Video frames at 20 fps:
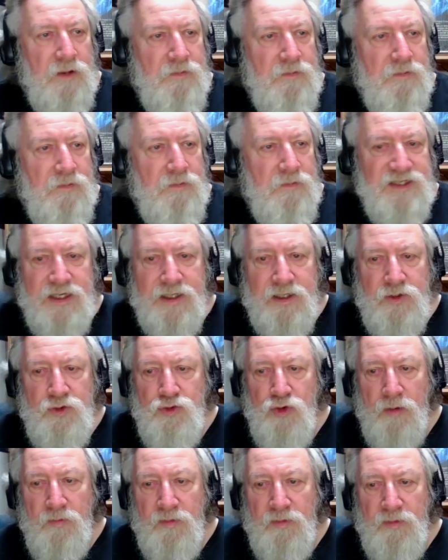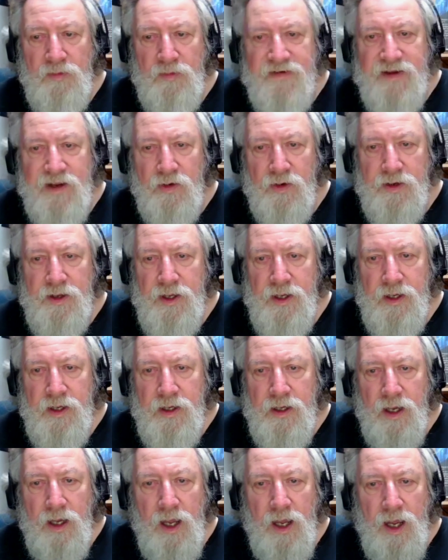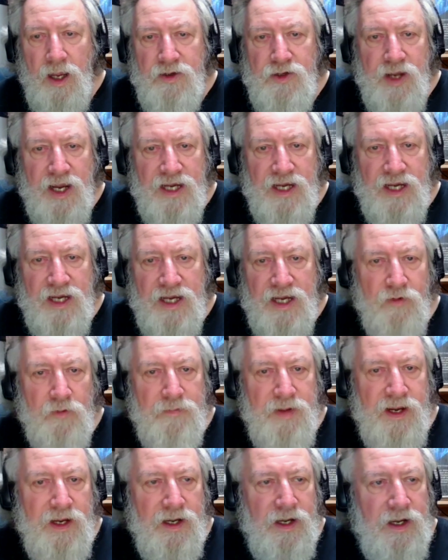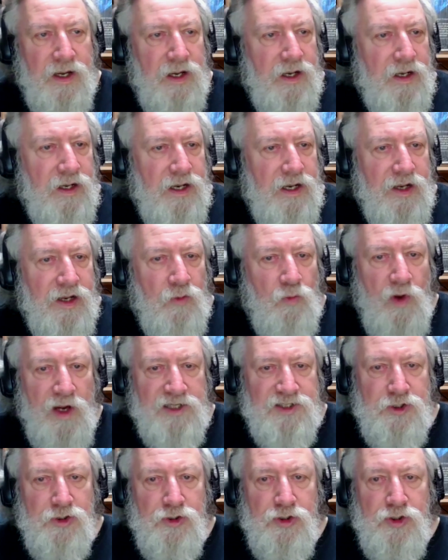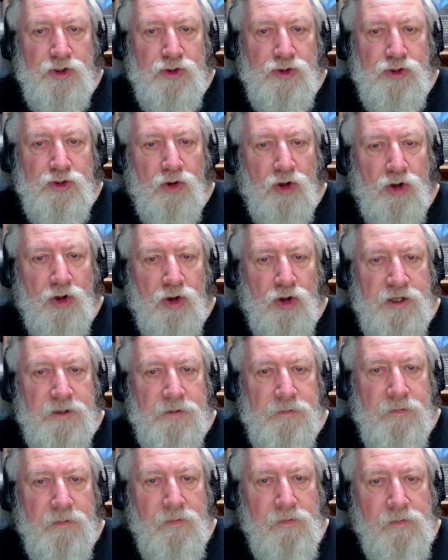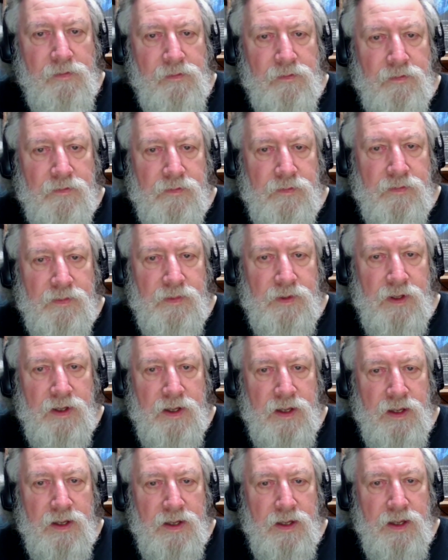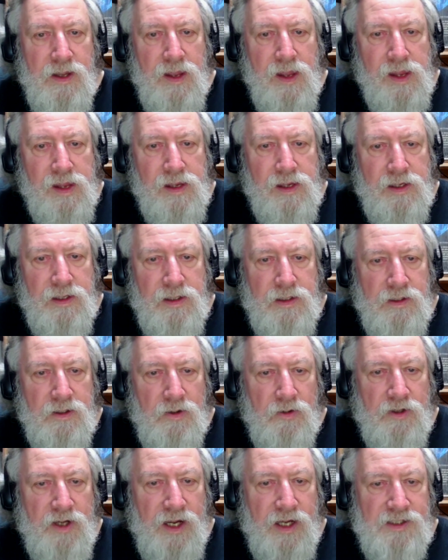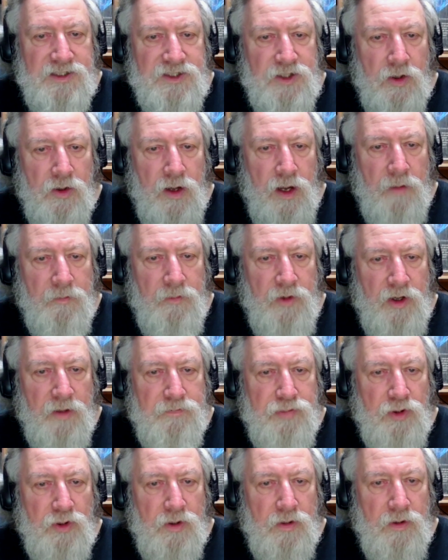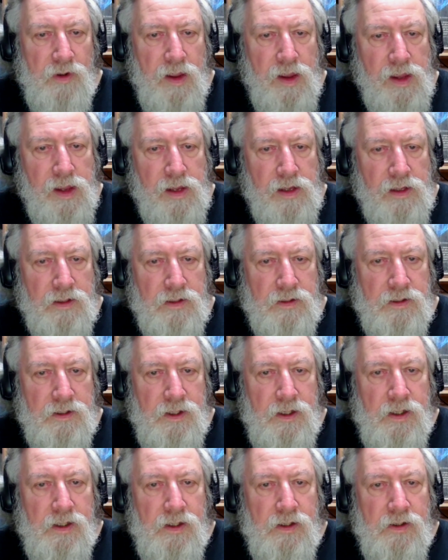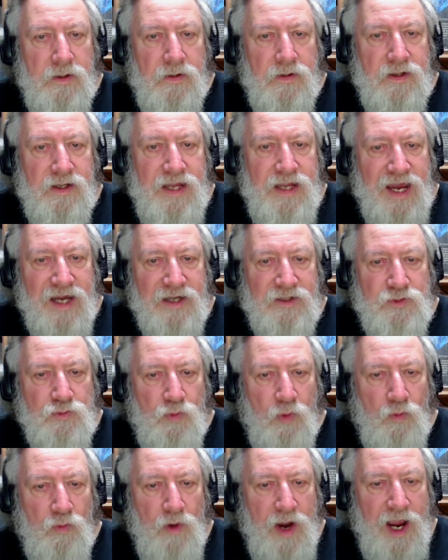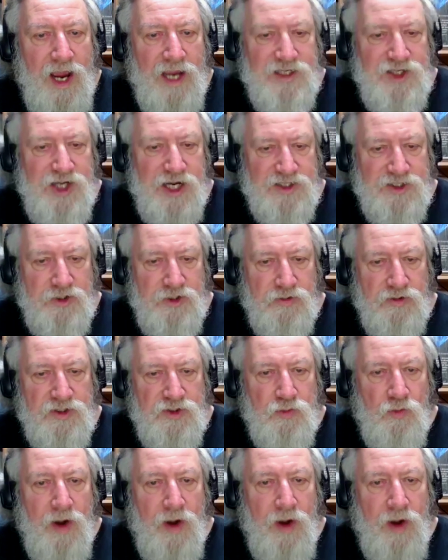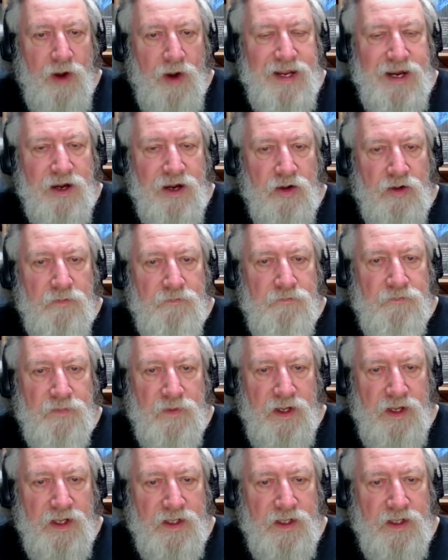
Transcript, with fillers: an amazing drumlin field. Uh, you guys ever been in Western New York? I have not. Okay, so I'm is Rochester pull, Western New York? Yes, Rochester is right there